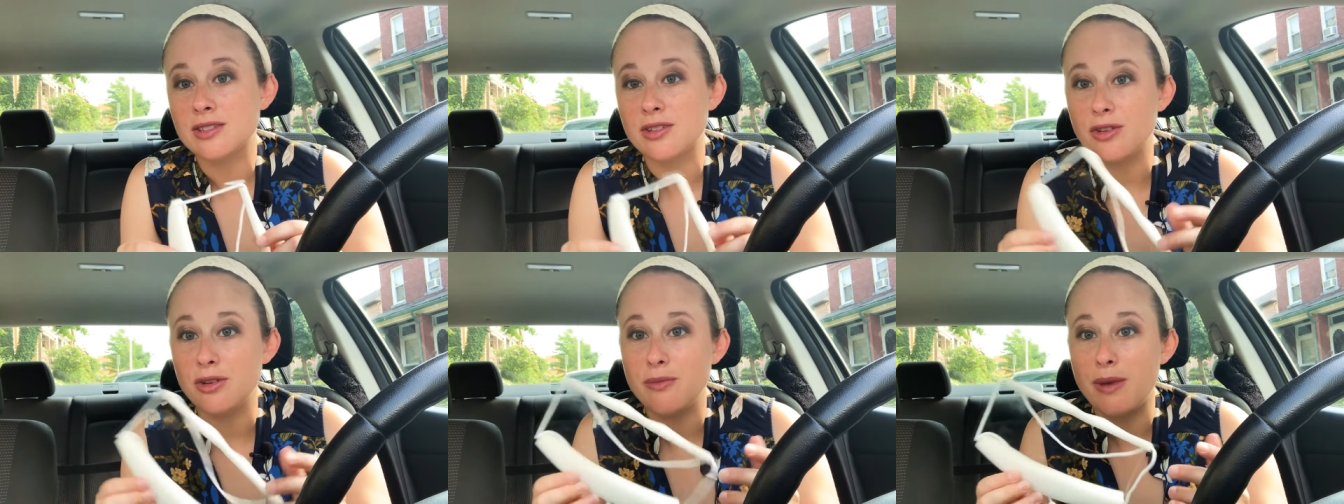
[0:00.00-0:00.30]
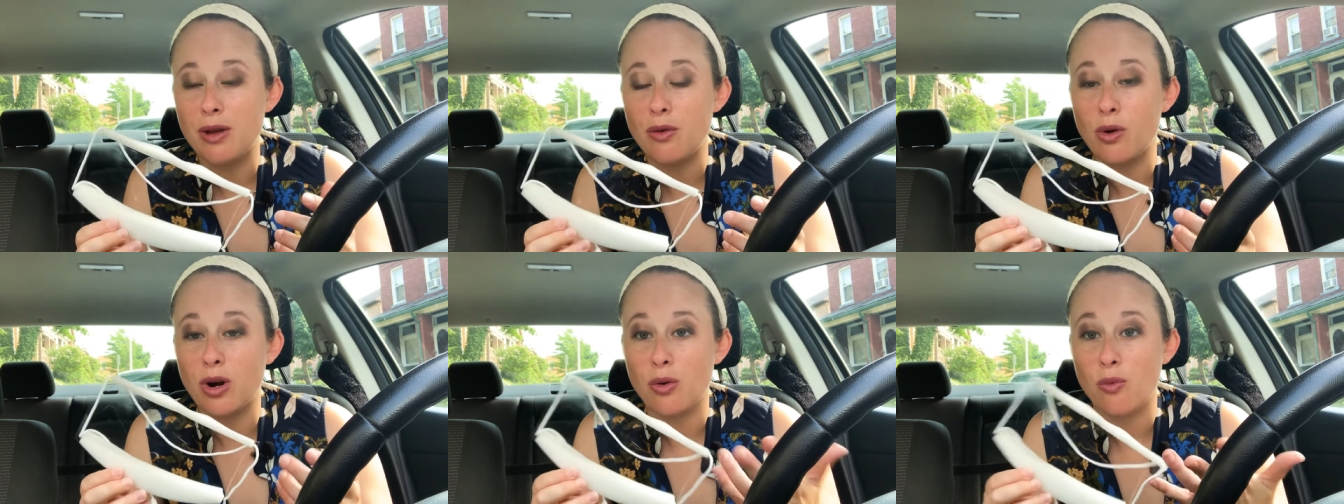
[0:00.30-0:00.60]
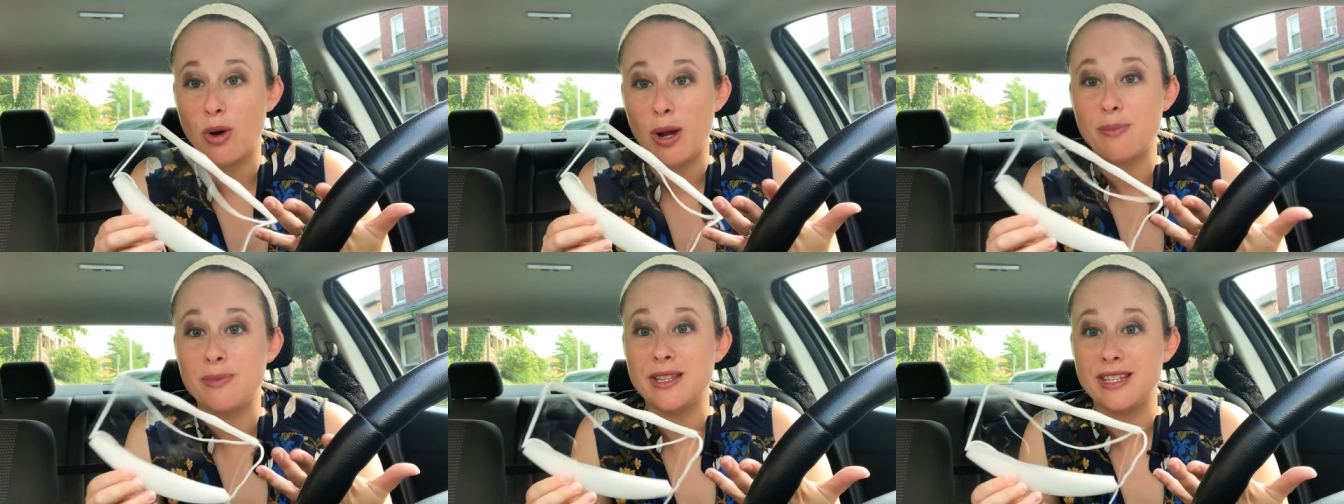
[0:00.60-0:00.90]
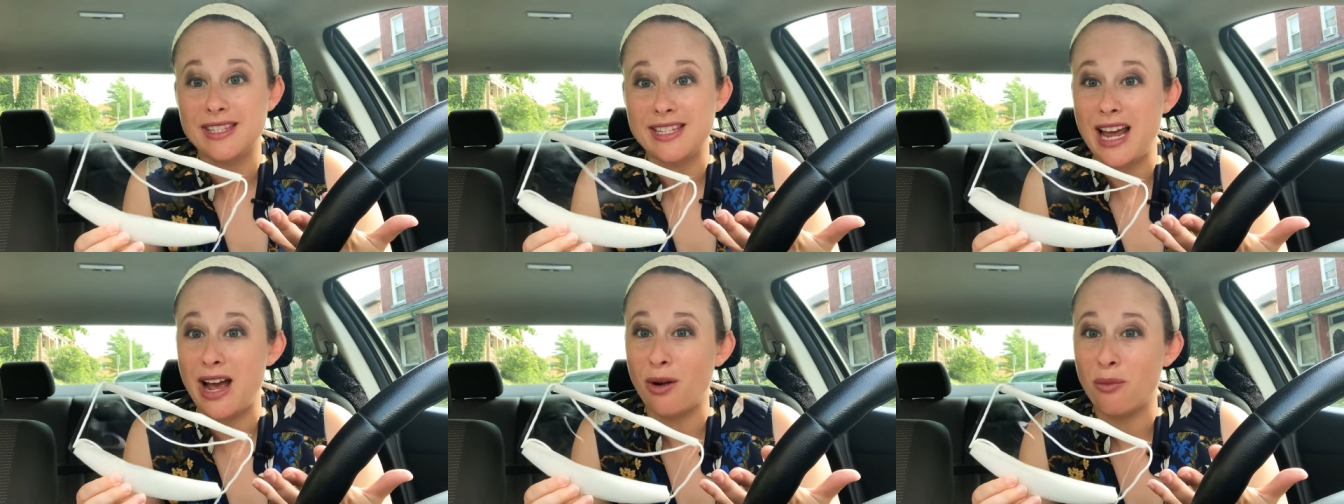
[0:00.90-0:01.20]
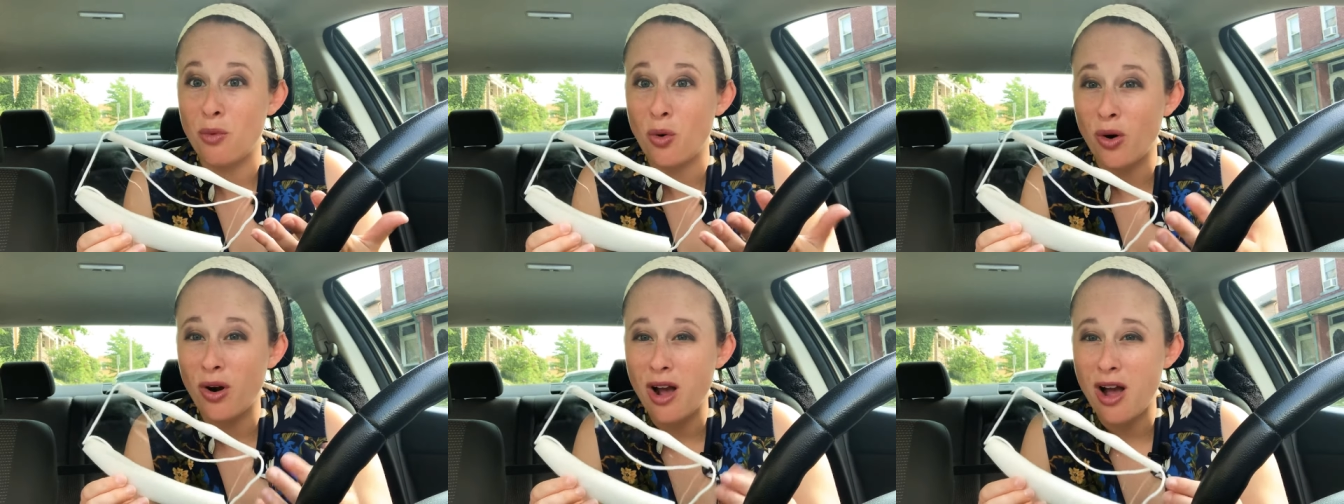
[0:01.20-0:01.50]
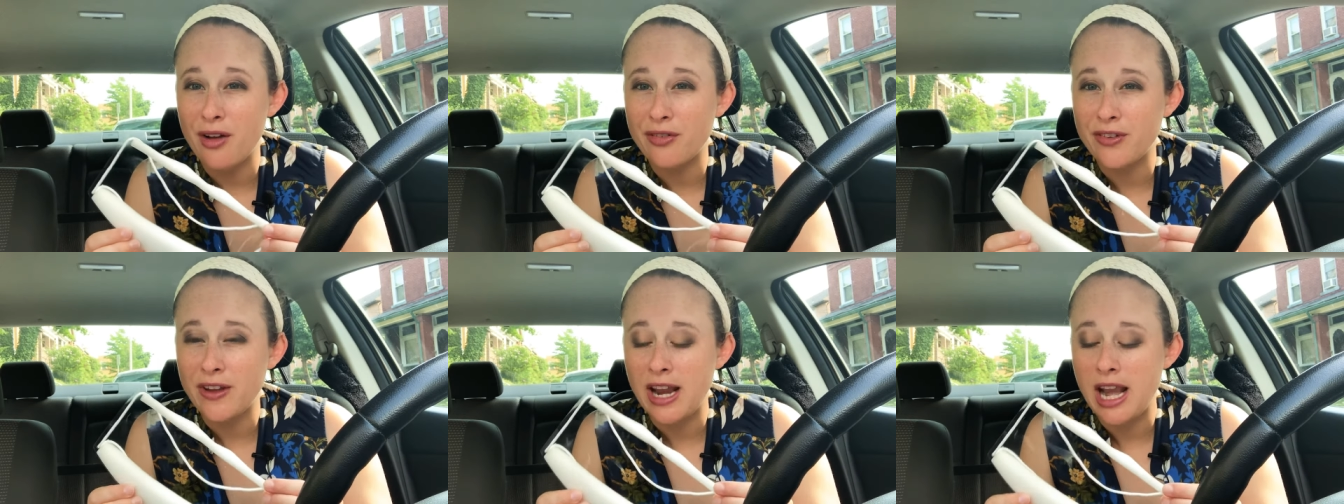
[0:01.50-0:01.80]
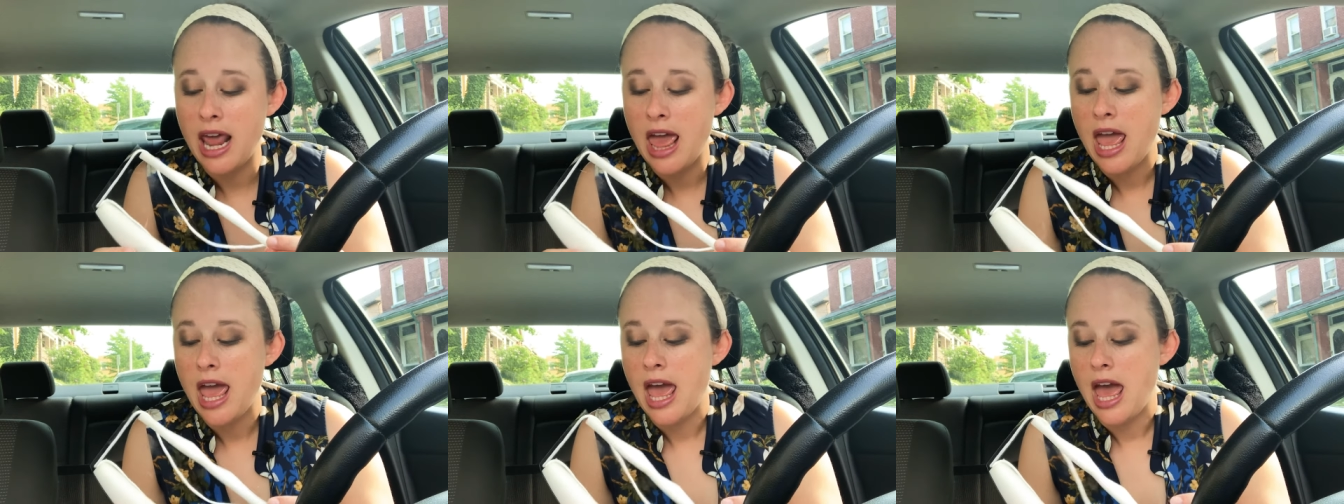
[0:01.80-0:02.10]
So you may want to wipe this down more
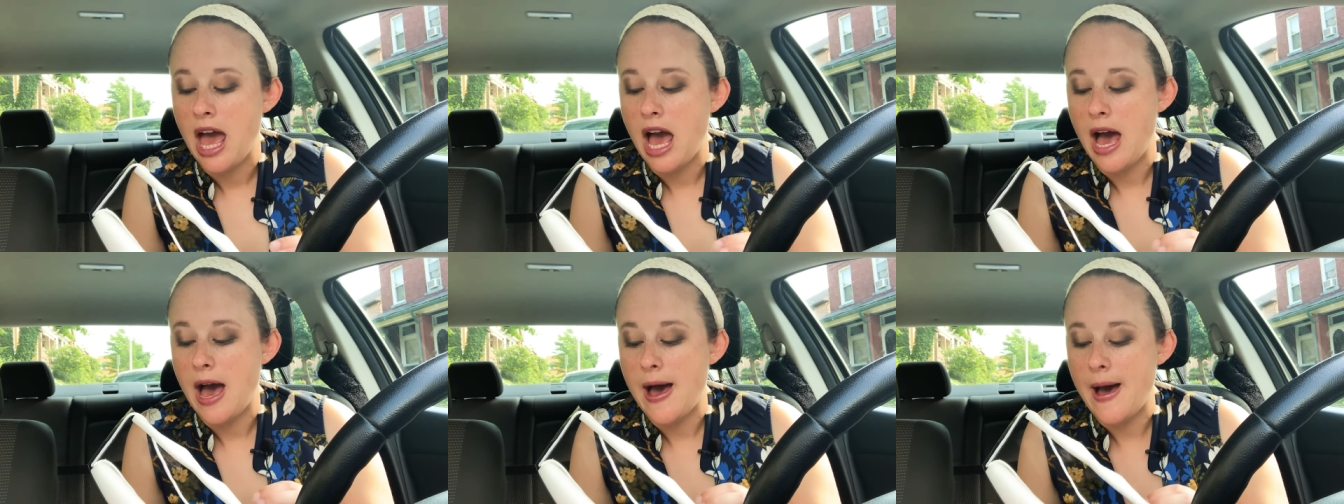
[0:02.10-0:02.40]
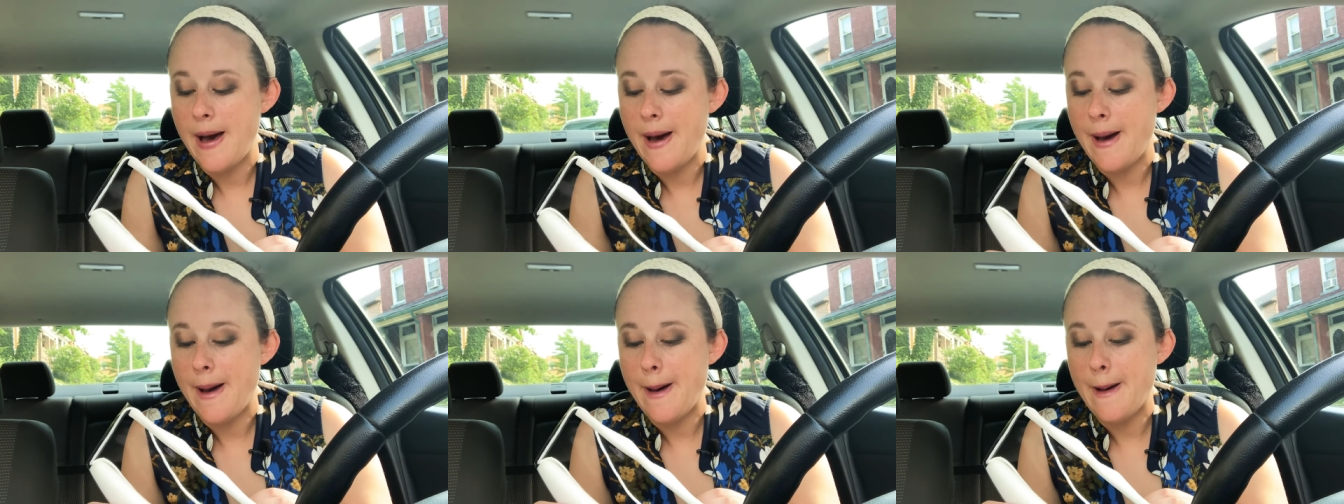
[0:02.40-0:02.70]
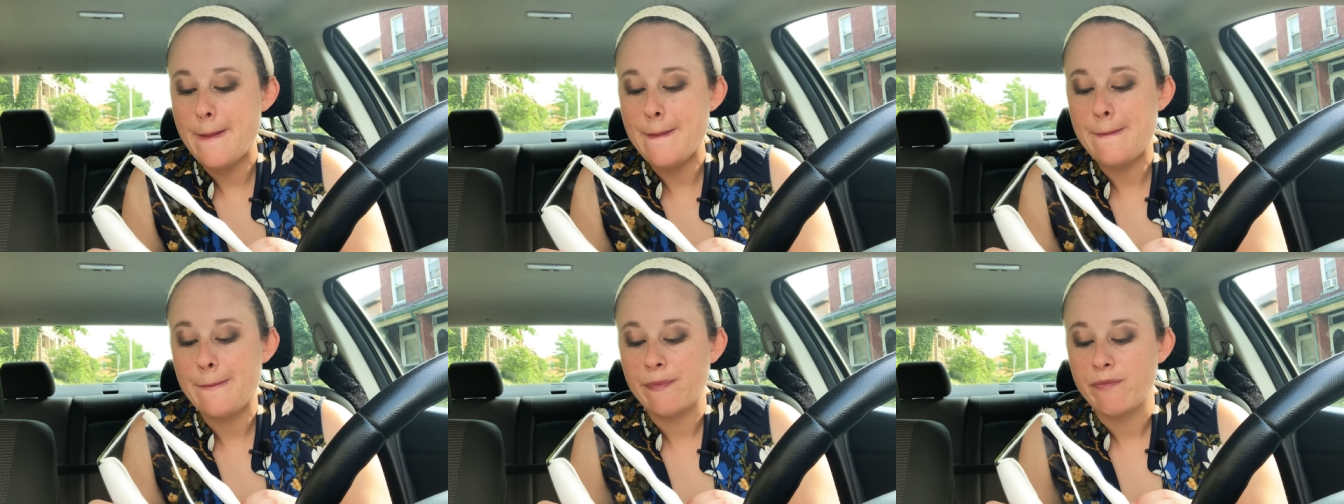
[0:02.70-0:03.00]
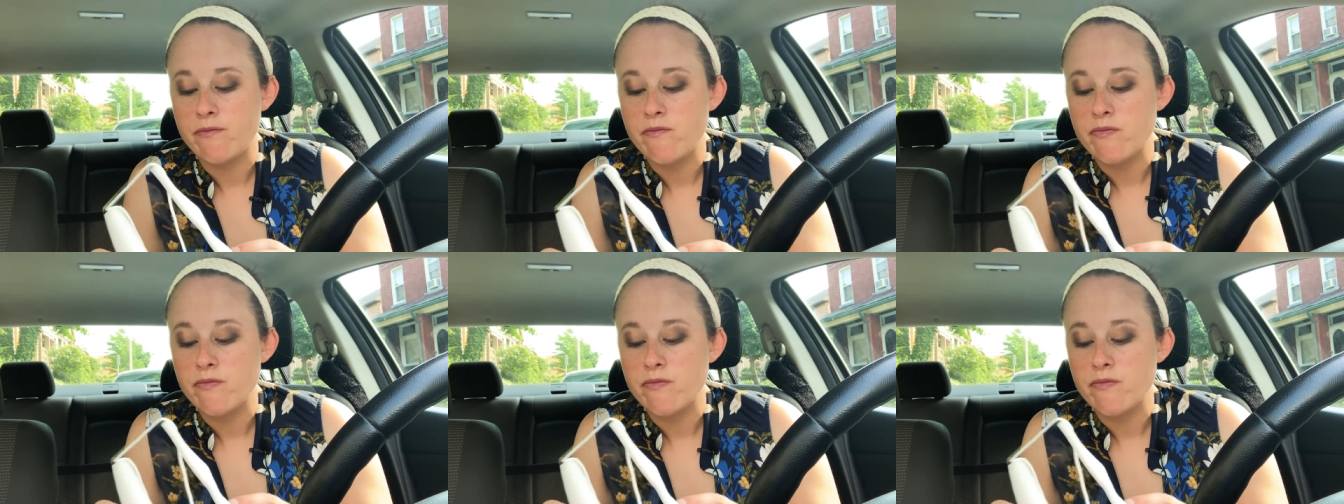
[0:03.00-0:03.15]
often. Um,